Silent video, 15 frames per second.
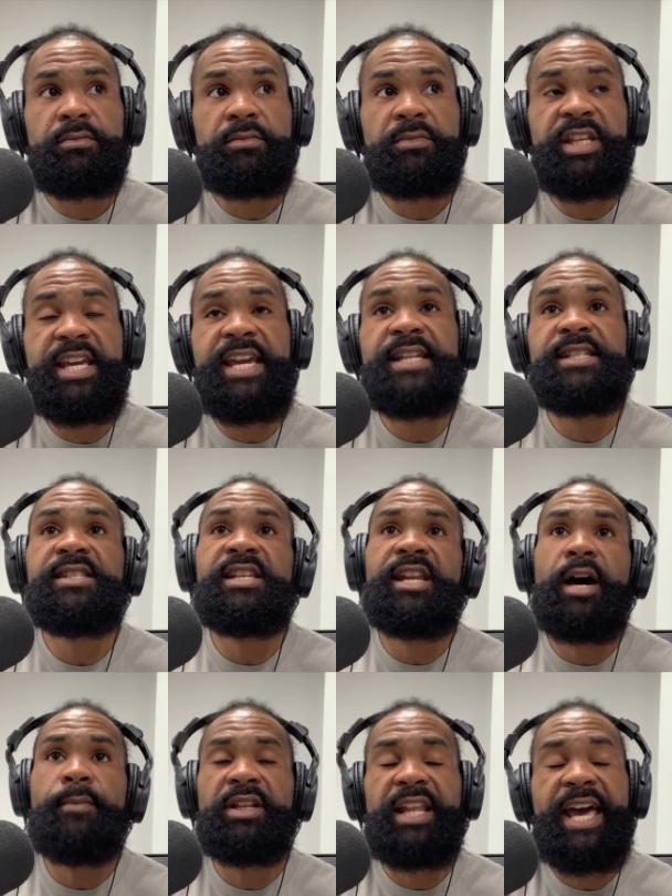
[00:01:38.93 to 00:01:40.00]
the
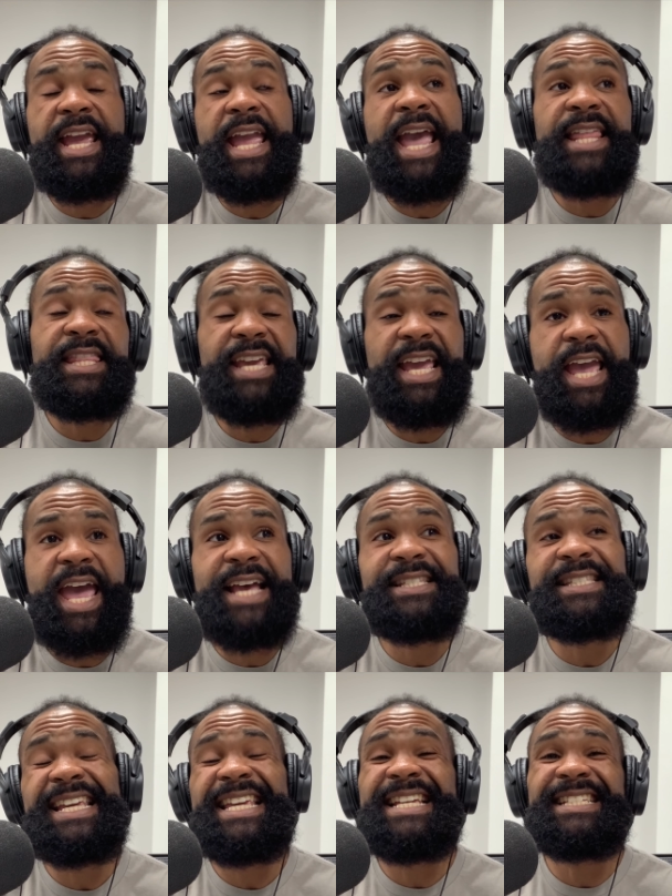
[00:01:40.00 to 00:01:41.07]
NCAA and the
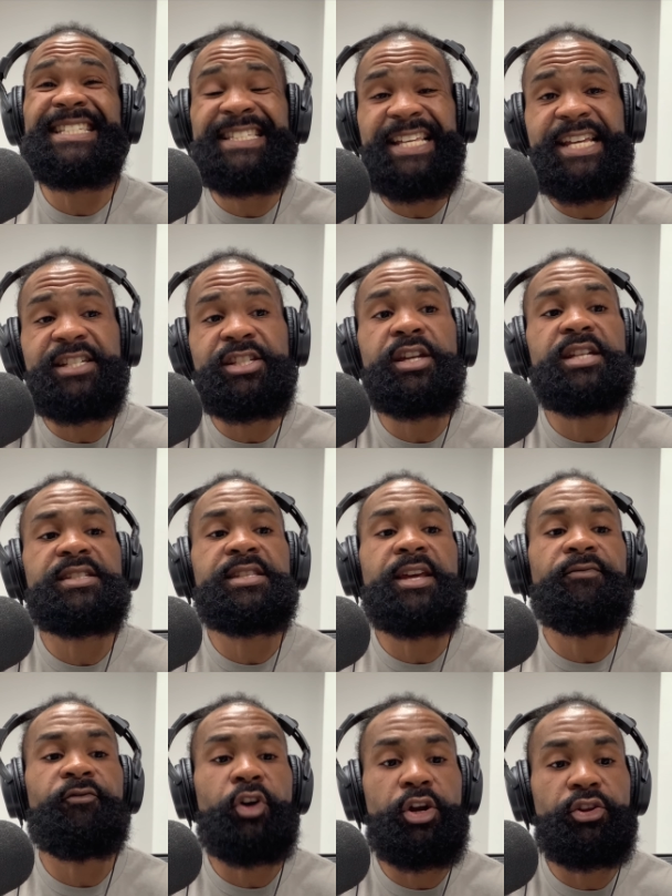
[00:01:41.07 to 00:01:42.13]
SEC took it a
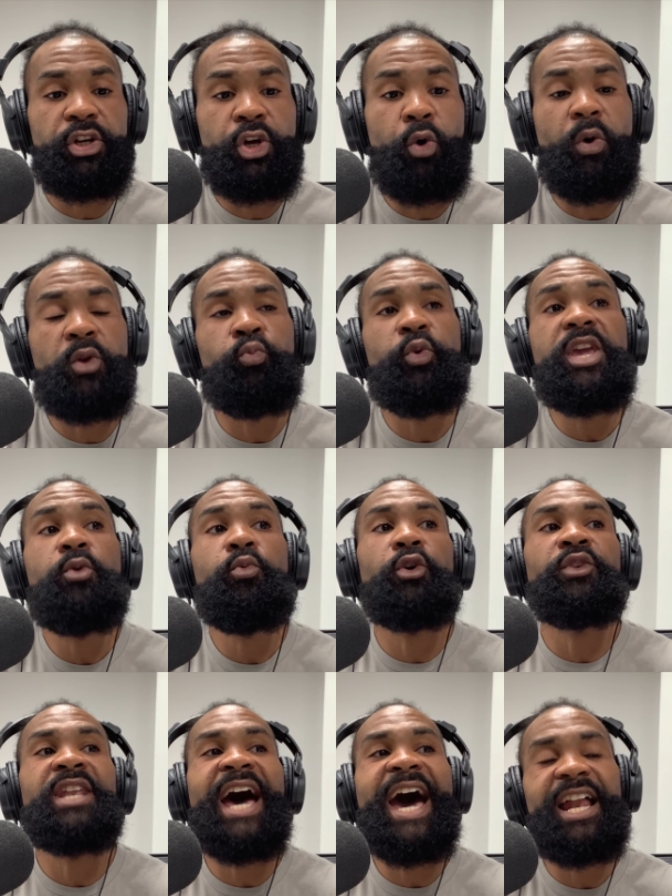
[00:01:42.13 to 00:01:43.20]
step further, going, we
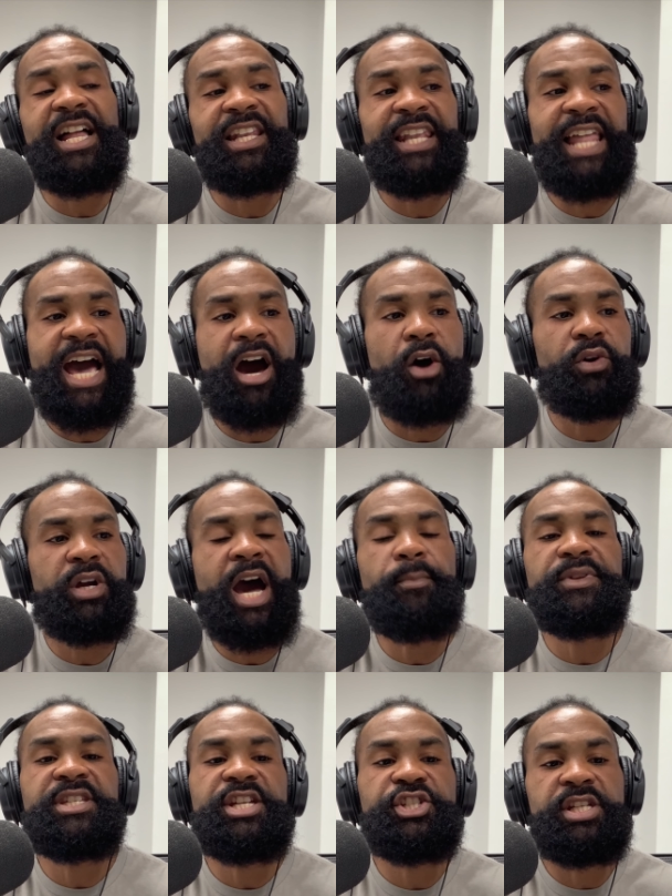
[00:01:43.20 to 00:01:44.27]
will not allow
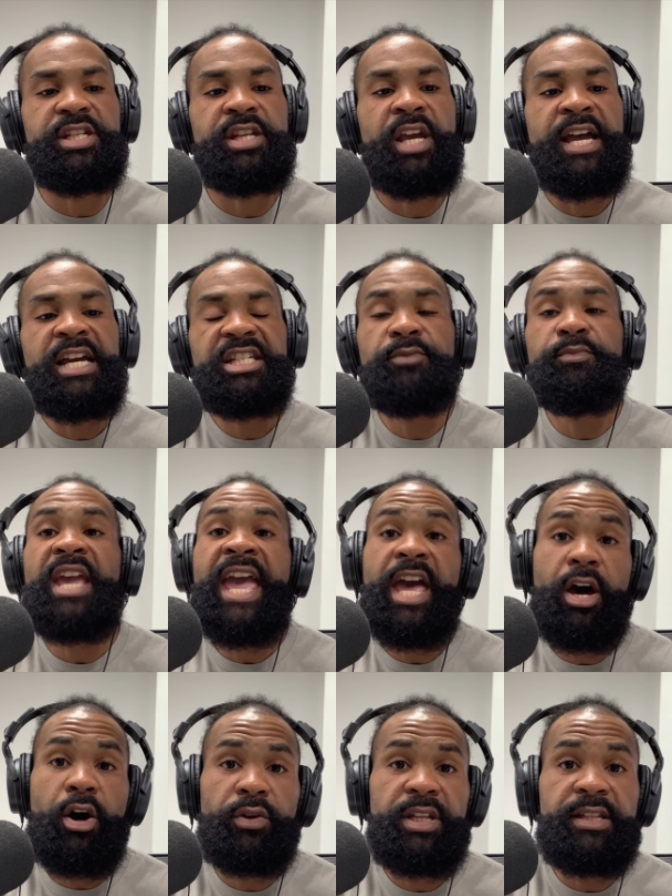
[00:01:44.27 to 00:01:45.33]
competition to be
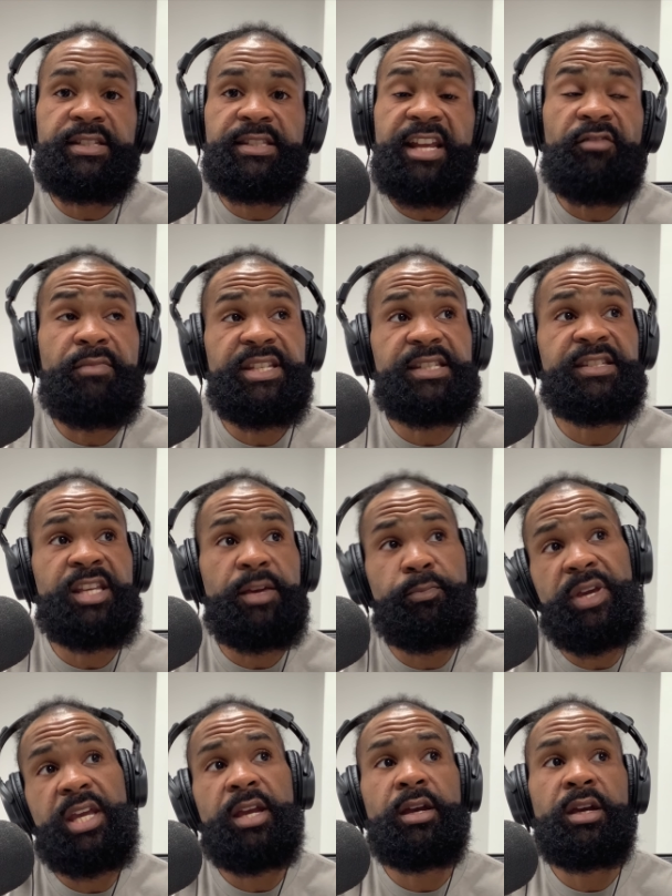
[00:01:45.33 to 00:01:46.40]
held in the state of
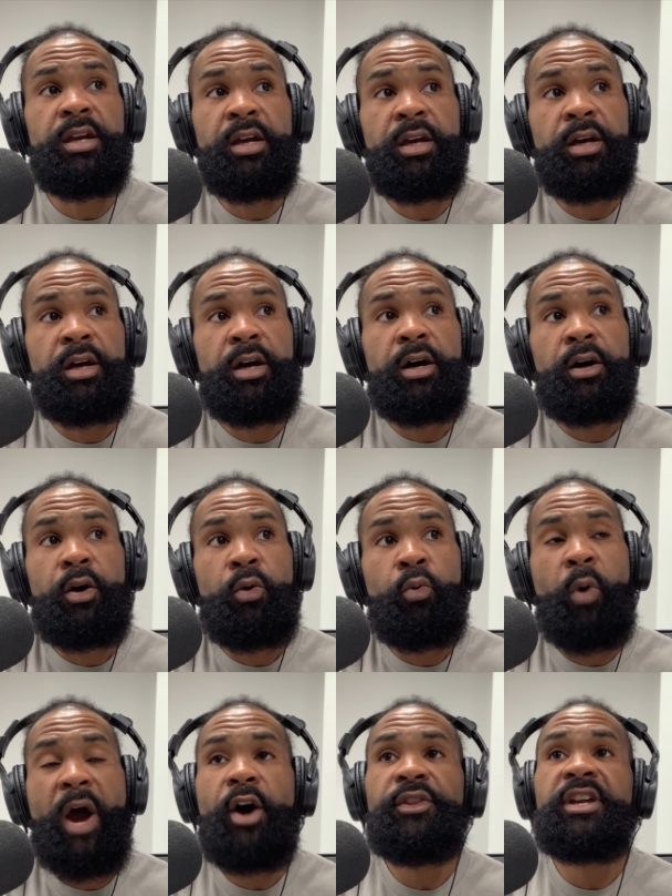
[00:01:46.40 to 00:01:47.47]
Mississippi
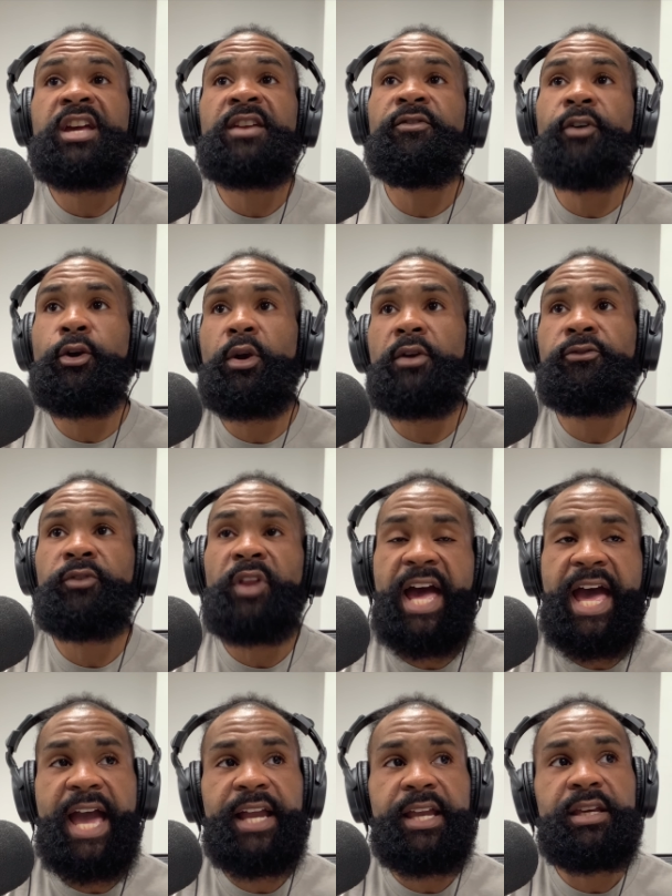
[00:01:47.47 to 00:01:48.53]
while the Confederate
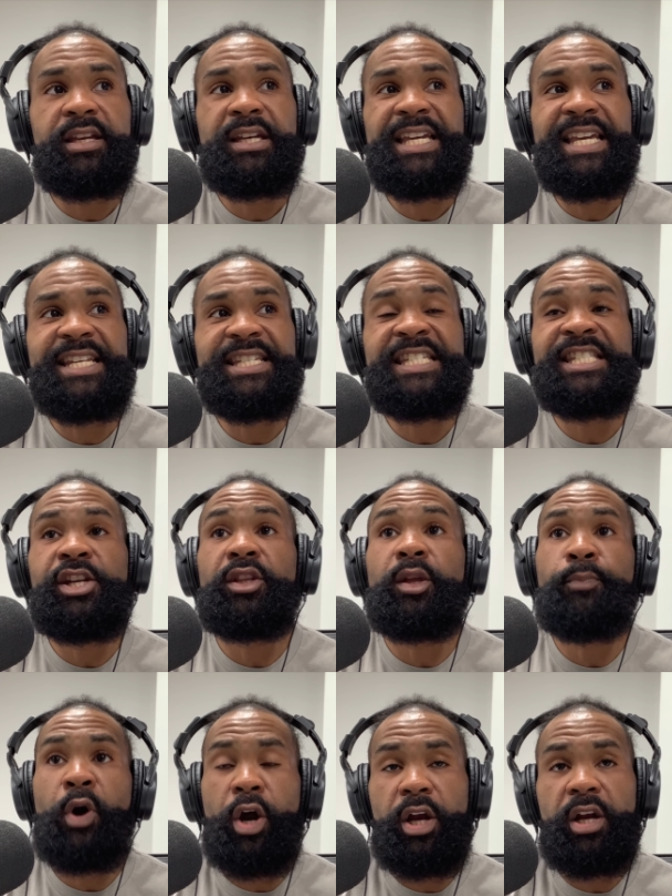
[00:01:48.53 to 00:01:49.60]
flag is still
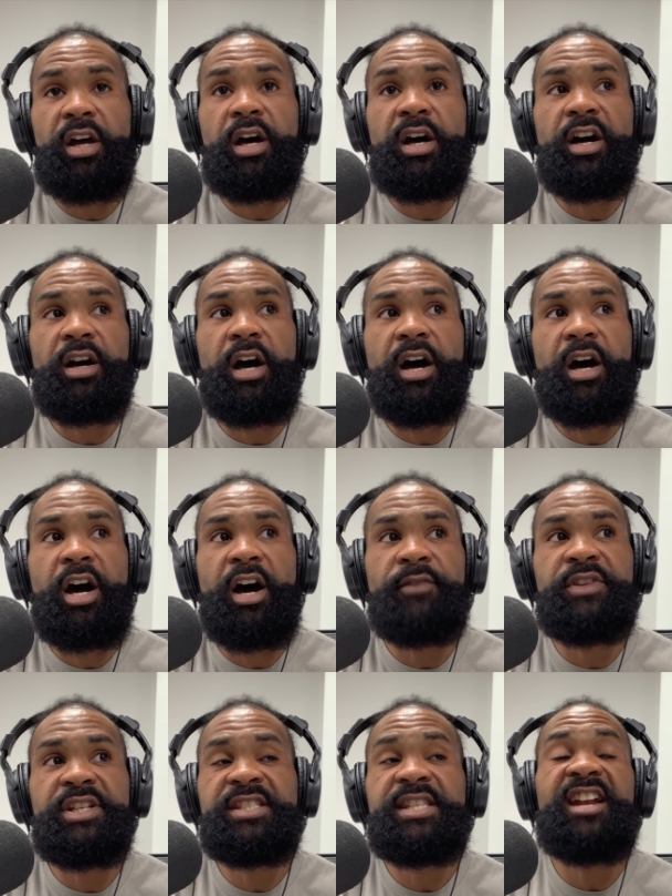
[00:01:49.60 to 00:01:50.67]
a part
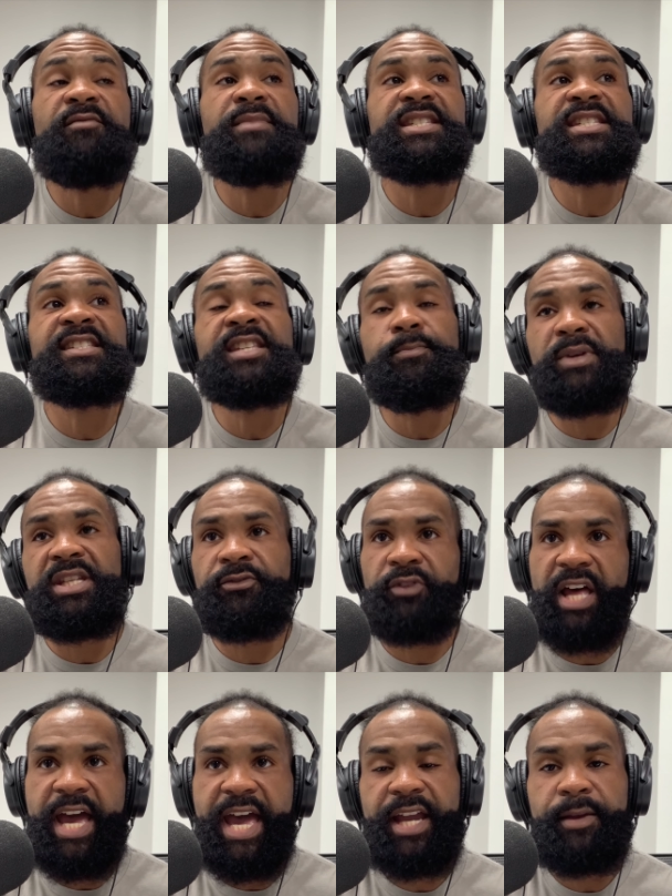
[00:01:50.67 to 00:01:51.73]
of the state of Mississippi's
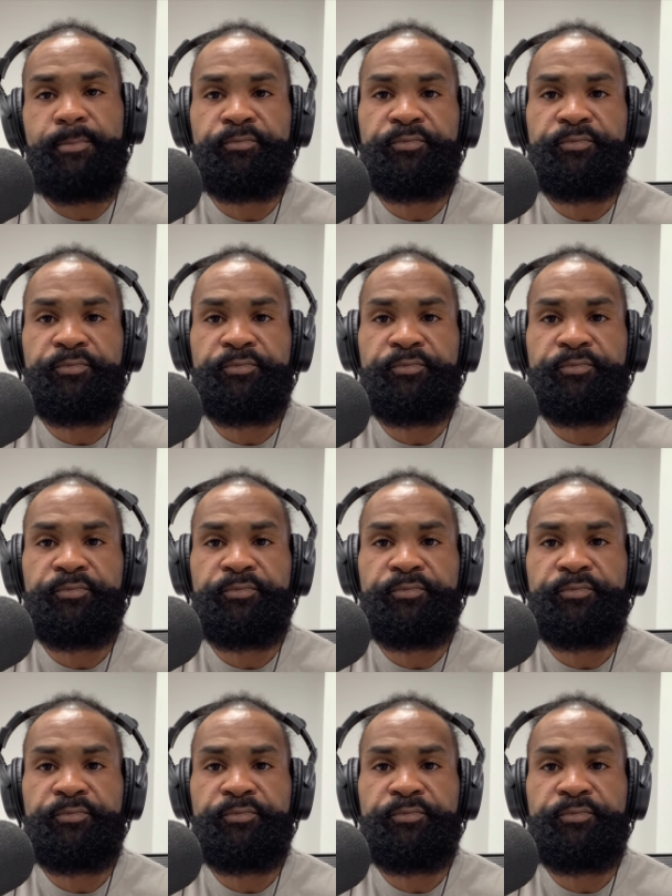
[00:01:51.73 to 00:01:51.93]
flag.